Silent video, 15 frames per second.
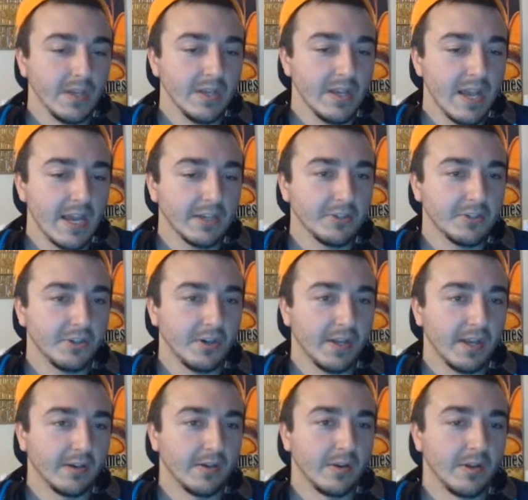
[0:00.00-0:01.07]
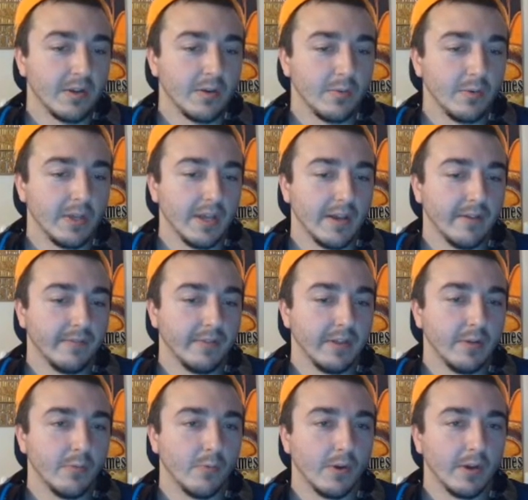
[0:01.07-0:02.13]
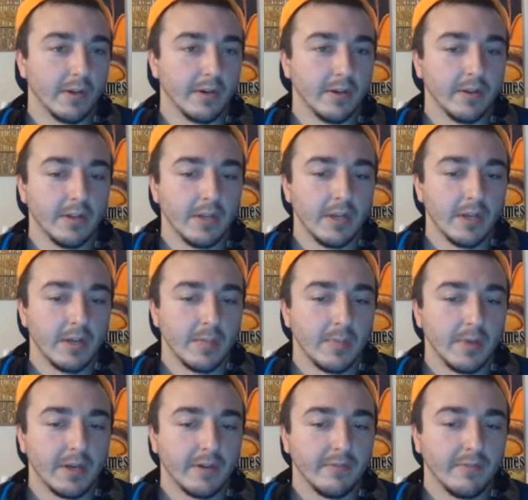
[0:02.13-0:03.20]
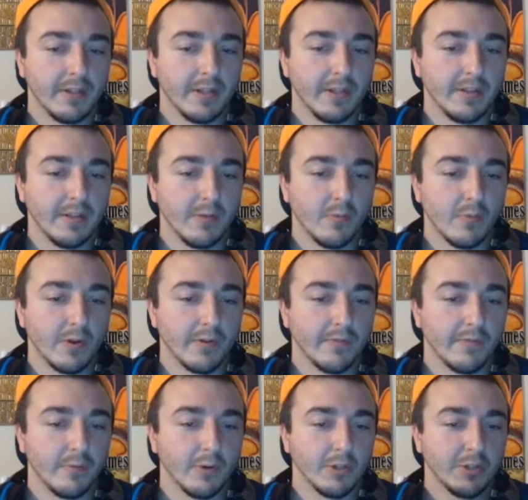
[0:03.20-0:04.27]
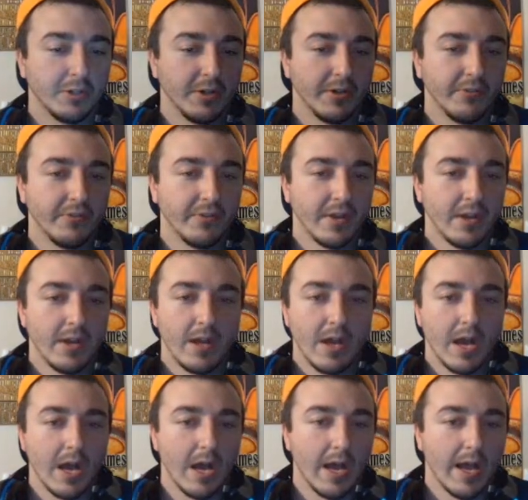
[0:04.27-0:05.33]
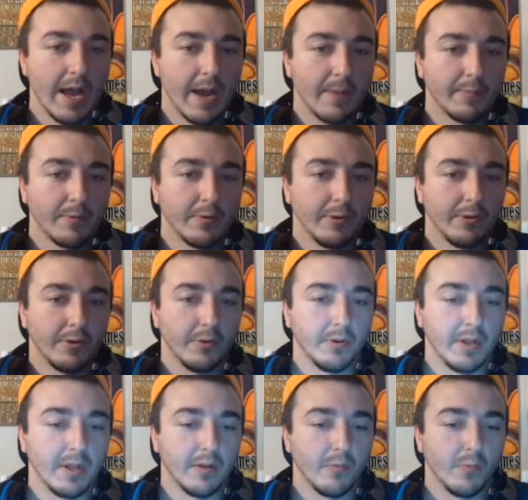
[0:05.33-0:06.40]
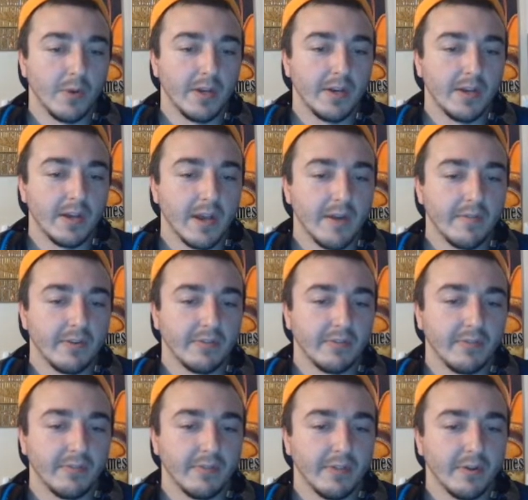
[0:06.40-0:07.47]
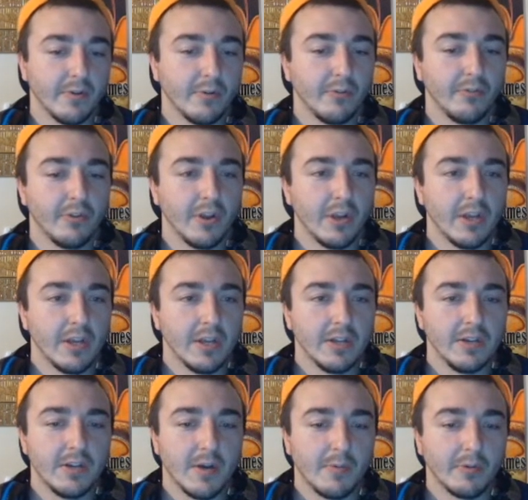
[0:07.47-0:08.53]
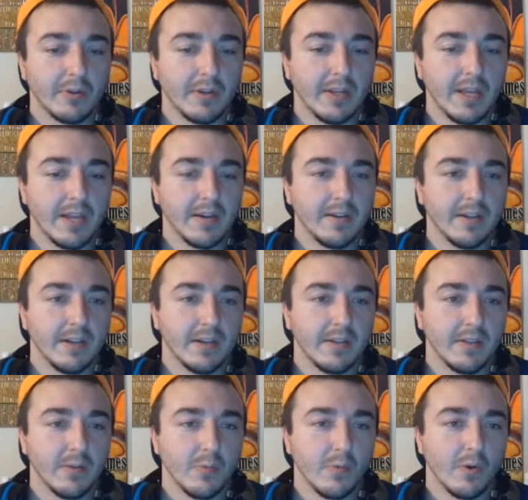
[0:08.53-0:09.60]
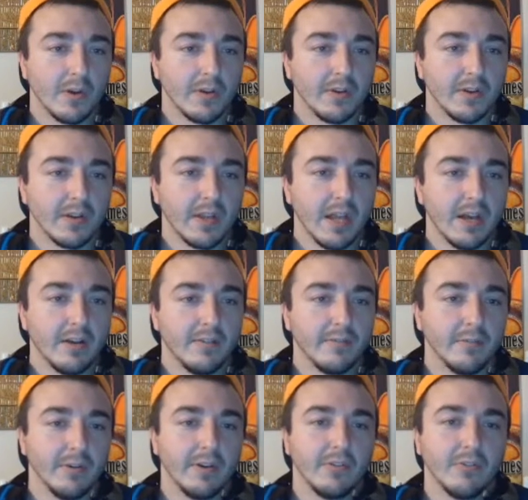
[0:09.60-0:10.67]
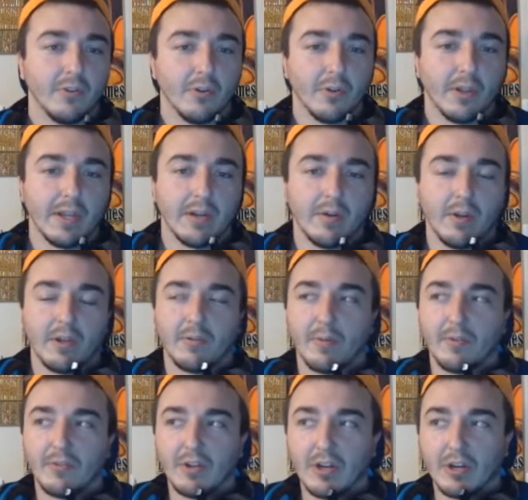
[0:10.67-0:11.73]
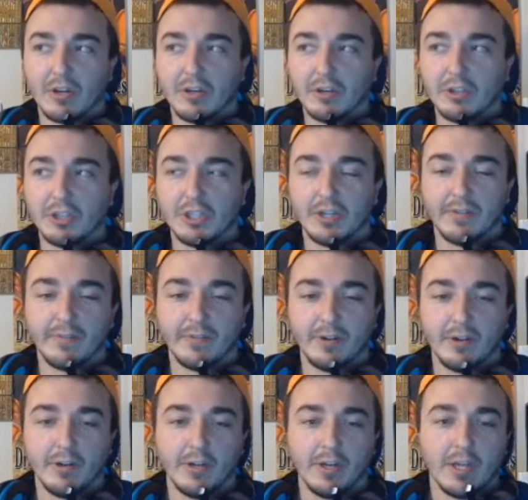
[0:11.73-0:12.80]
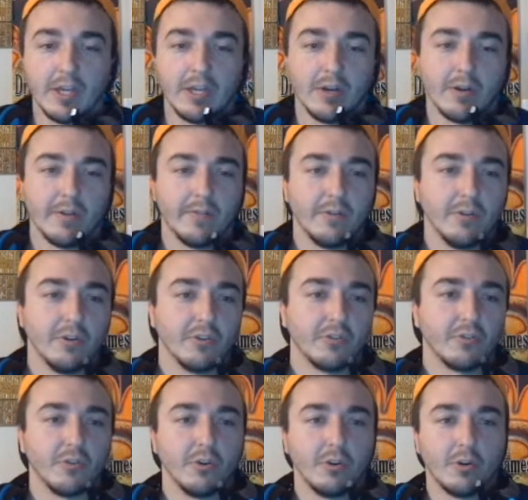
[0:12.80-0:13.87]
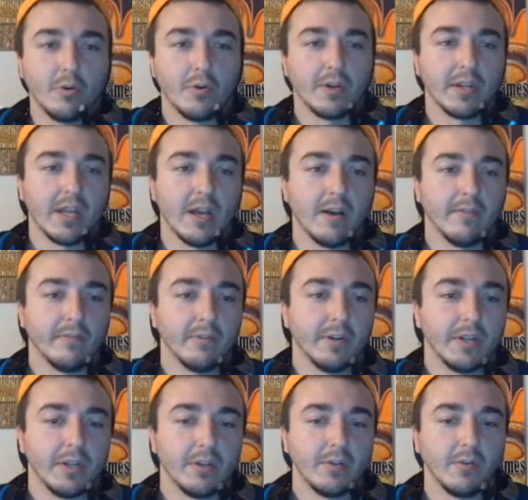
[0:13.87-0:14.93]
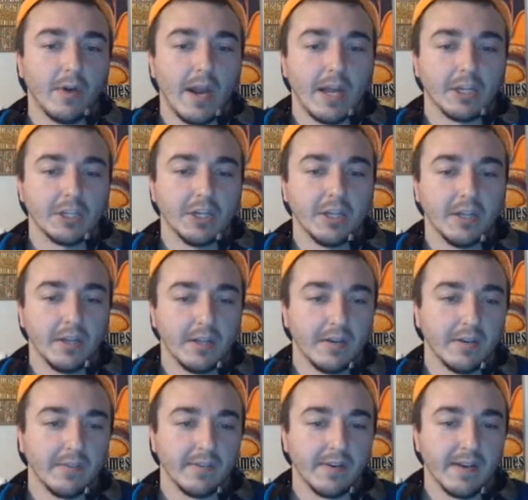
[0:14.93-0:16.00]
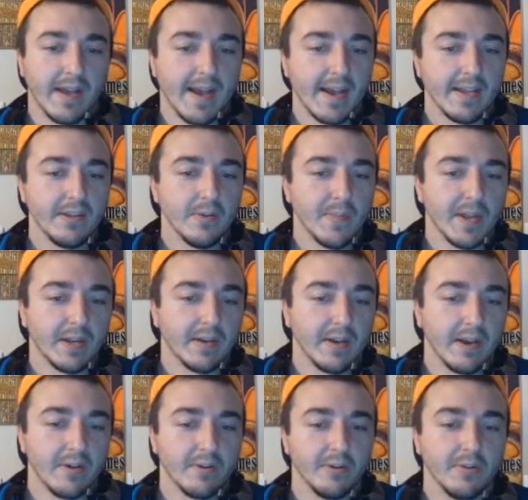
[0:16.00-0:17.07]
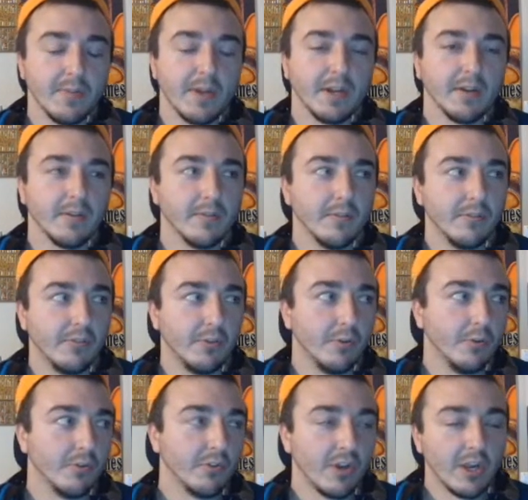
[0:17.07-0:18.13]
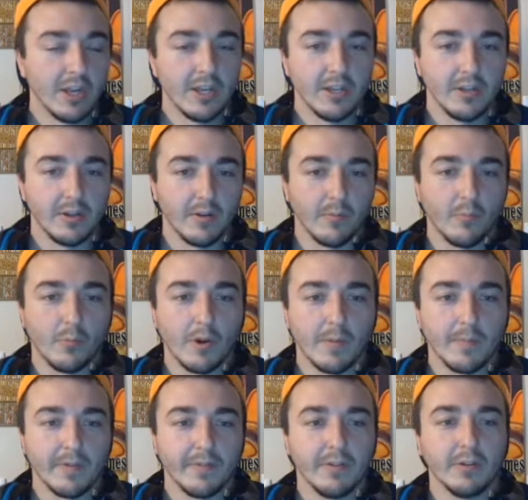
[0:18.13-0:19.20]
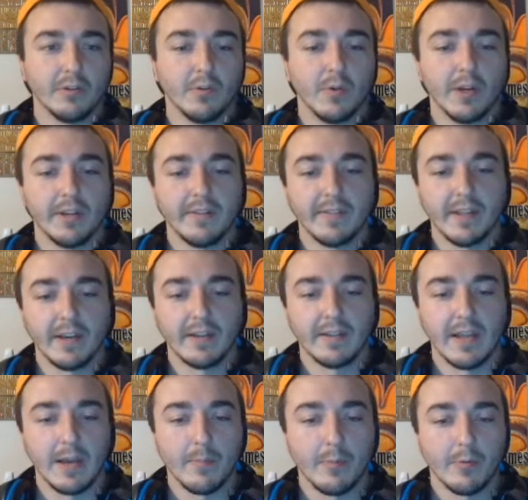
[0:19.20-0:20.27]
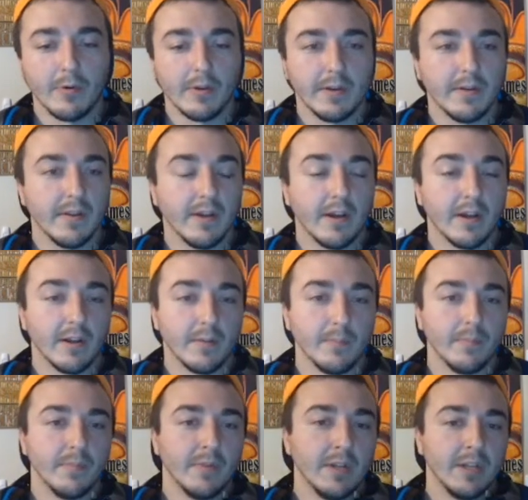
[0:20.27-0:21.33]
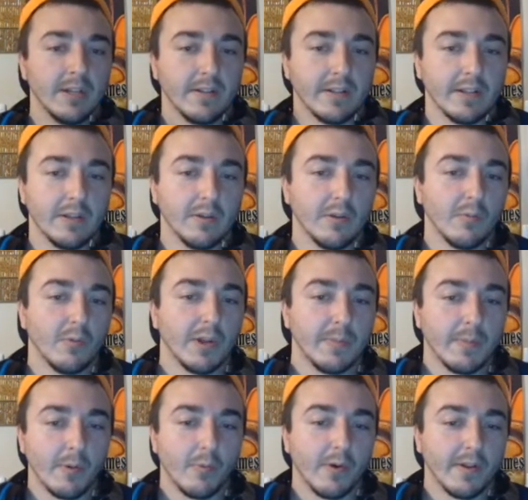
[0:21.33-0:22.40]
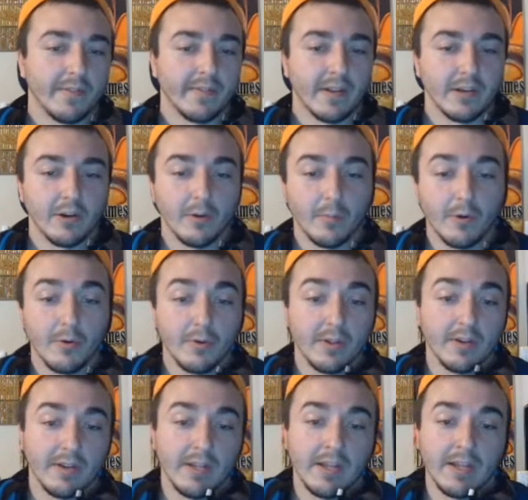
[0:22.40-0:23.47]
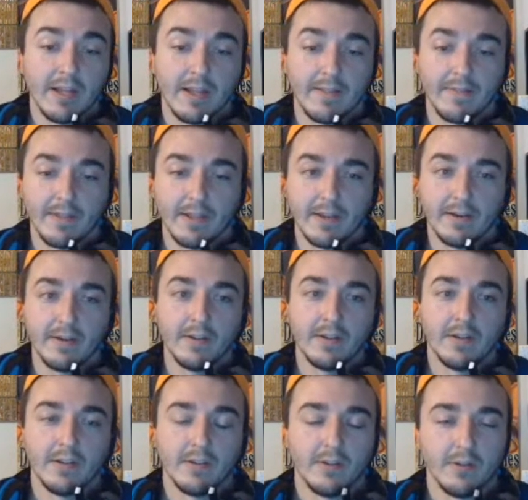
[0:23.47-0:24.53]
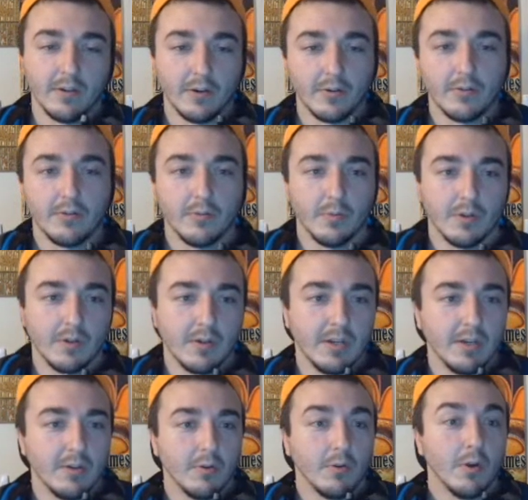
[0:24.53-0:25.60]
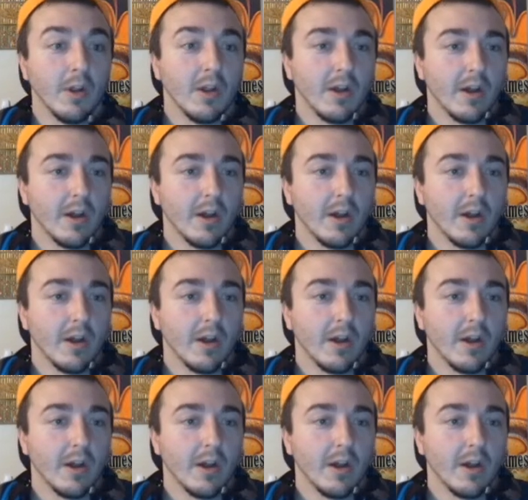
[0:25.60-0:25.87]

Extra deck, we have the 1 Mega Fleet, the 1 Fortress, App Cologne, and Winda, obviously for those. Double Gigantic, the 1 Cavalry, so like especially under Shifter, if you just go into Cavalry, crash it, it doesn't die, you make a Downer, you make a Zeus, you can wipe the field twice then at that point. Like you can wipe it once on your opponent and then, you know, do what you need to do.